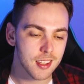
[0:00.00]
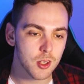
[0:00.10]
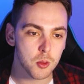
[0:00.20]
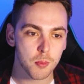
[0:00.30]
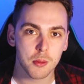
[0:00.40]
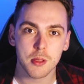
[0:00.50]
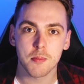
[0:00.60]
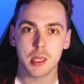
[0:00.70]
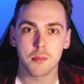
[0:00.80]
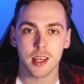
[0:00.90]
they would probably
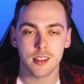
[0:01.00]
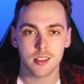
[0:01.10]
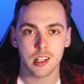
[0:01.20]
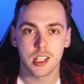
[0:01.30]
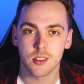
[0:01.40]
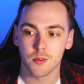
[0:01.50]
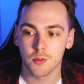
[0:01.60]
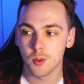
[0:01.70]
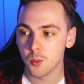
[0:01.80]
be about the size of